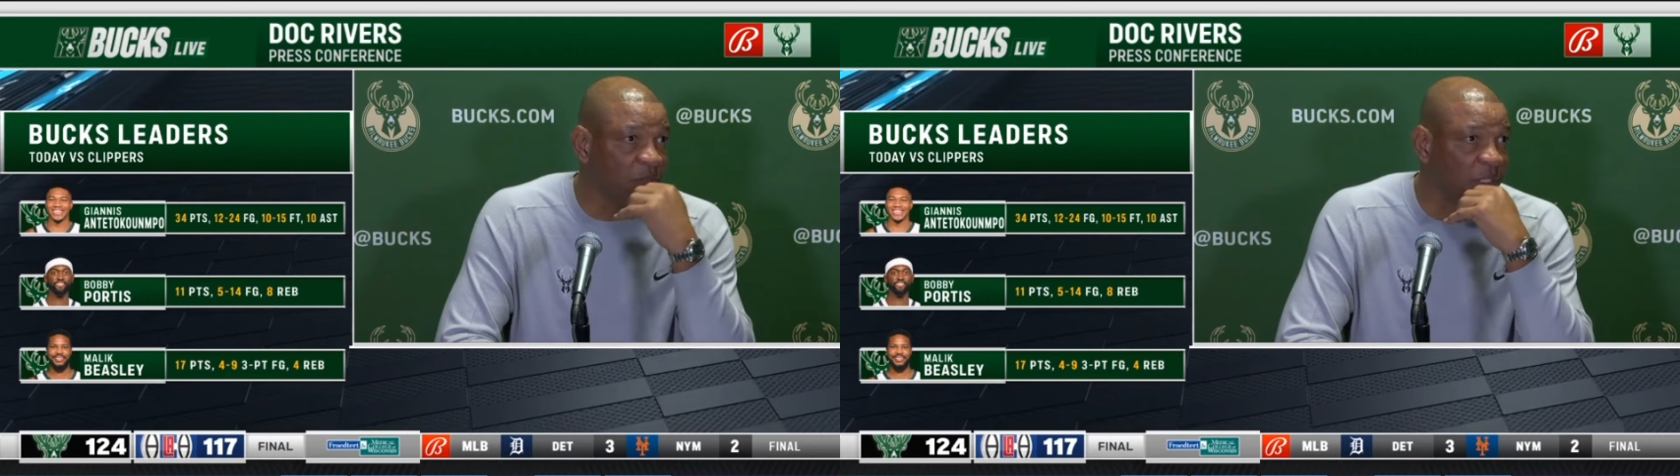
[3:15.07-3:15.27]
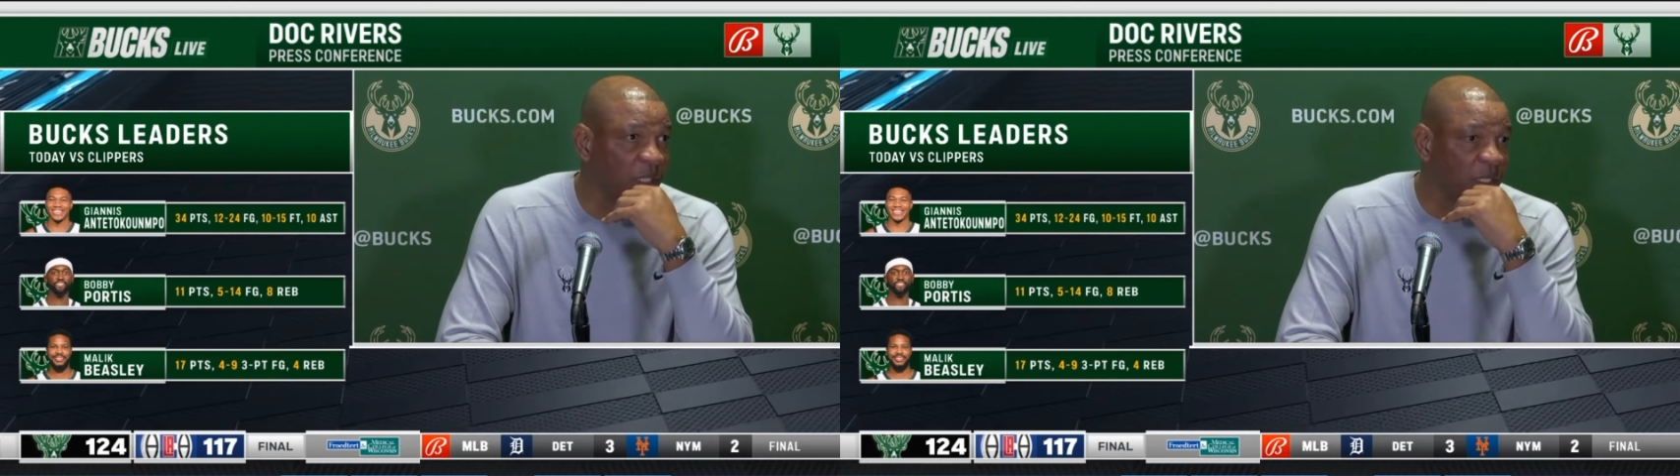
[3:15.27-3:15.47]

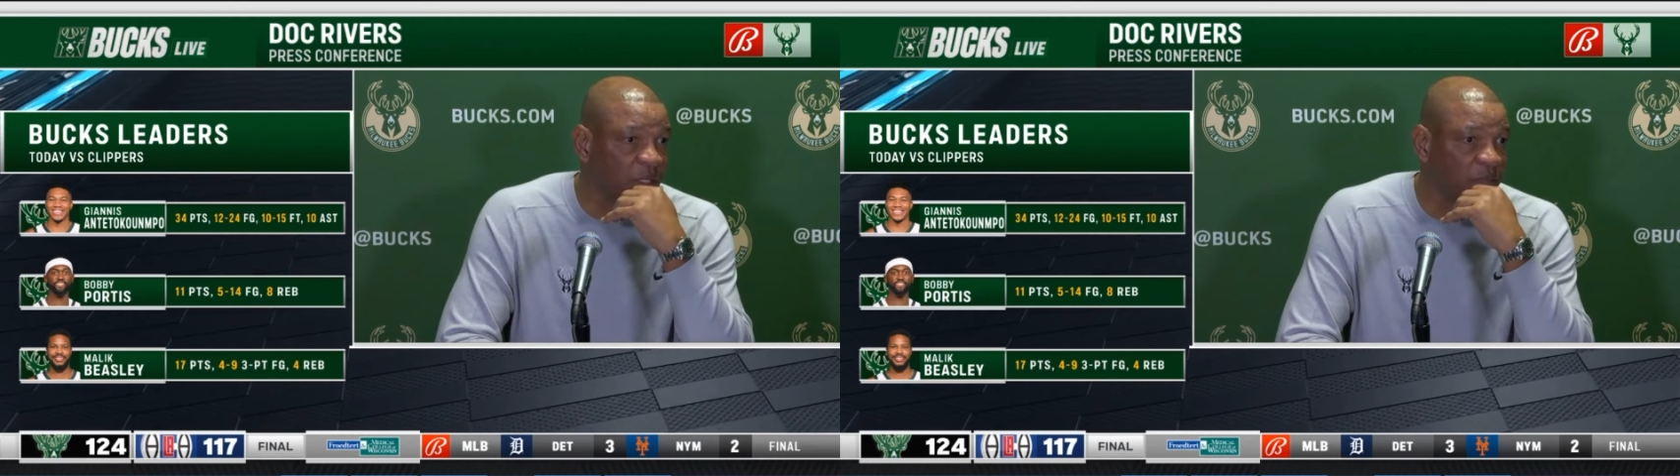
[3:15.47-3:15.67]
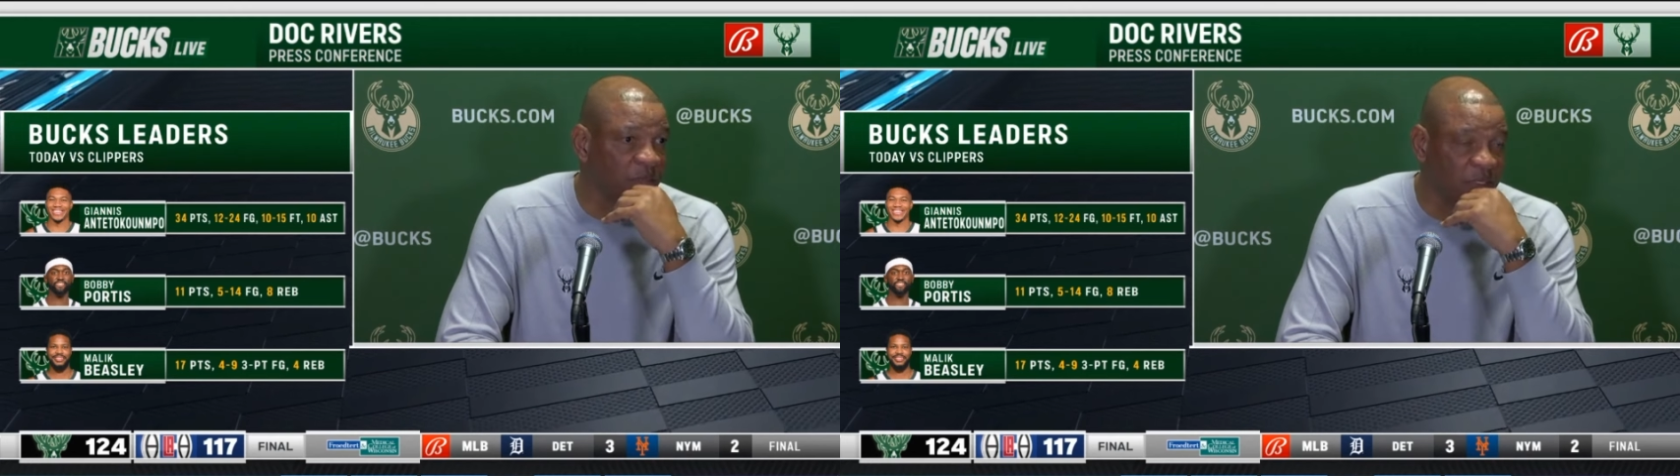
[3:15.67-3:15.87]

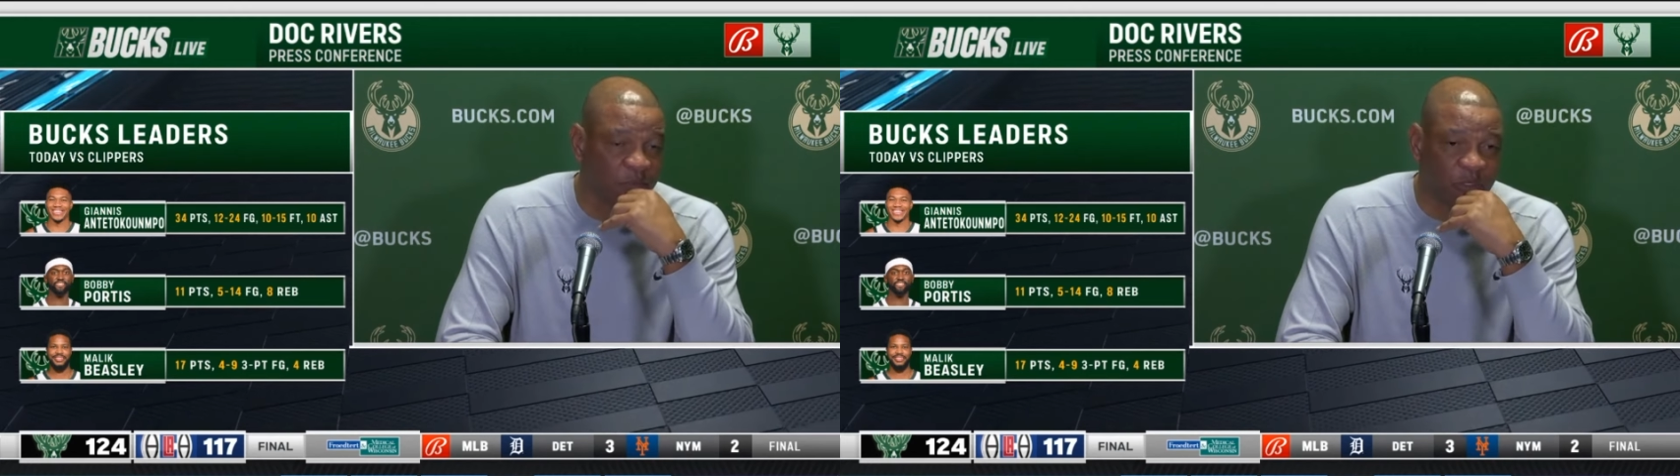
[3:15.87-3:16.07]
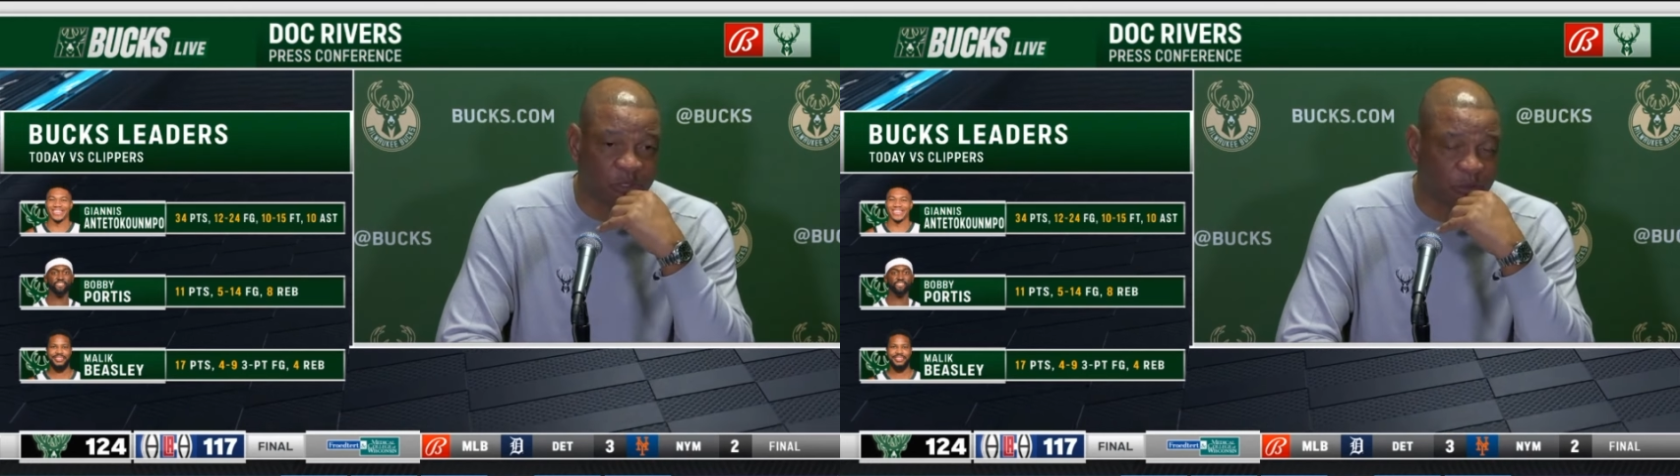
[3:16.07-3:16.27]
uh, very
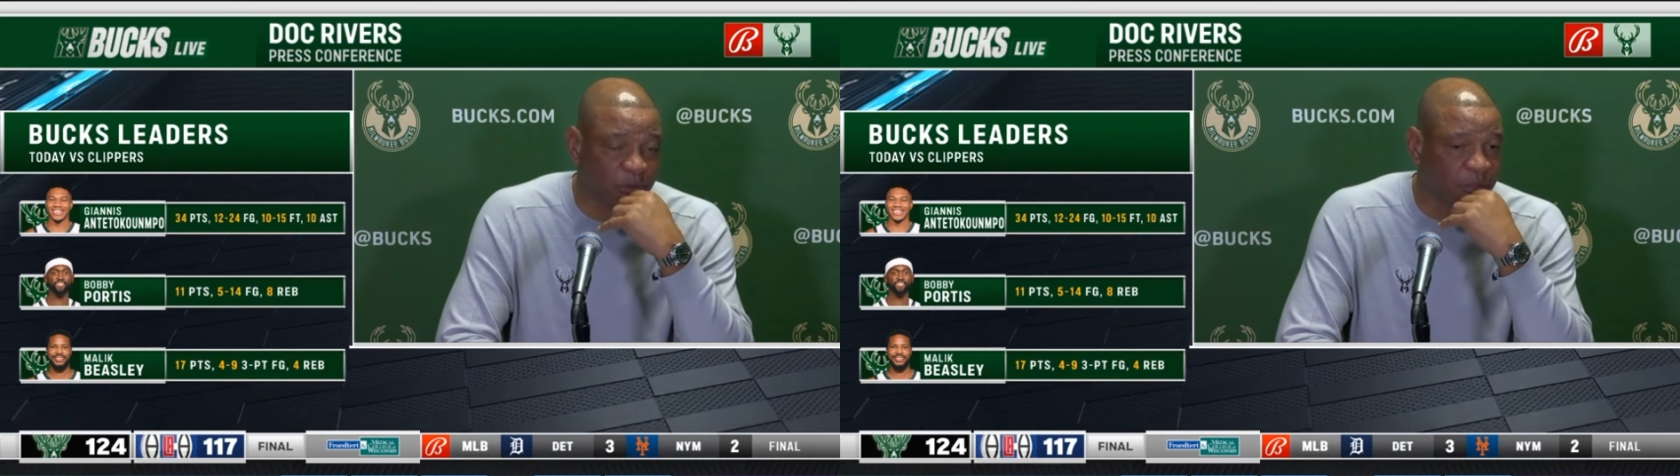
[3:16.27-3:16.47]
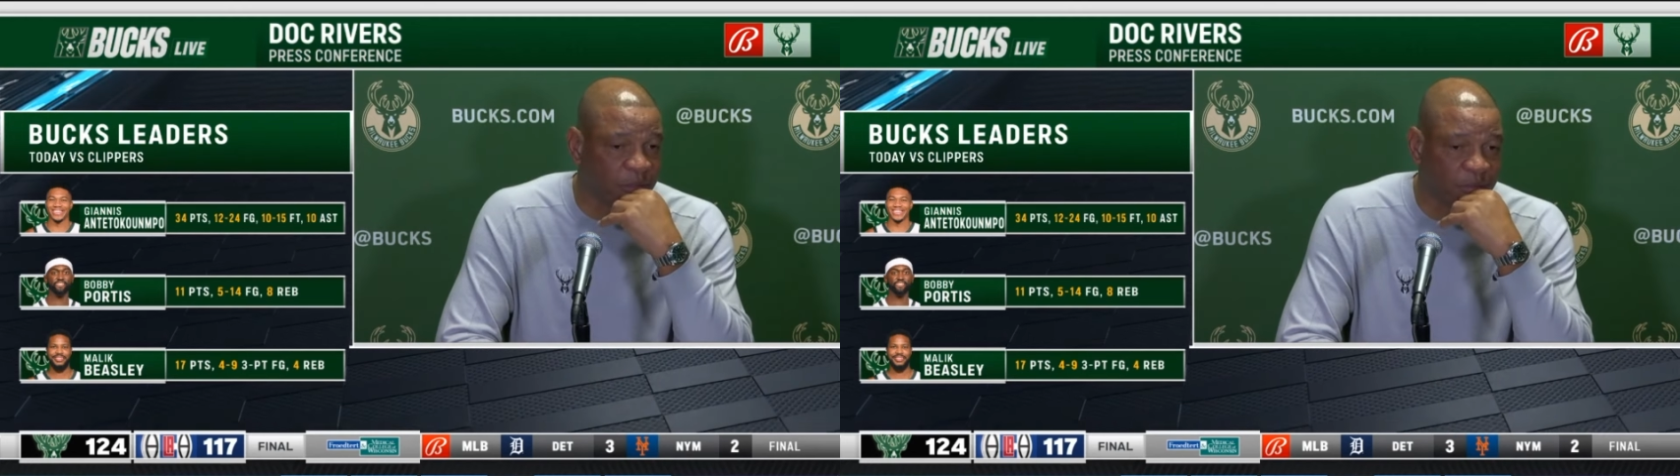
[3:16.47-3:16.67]
mature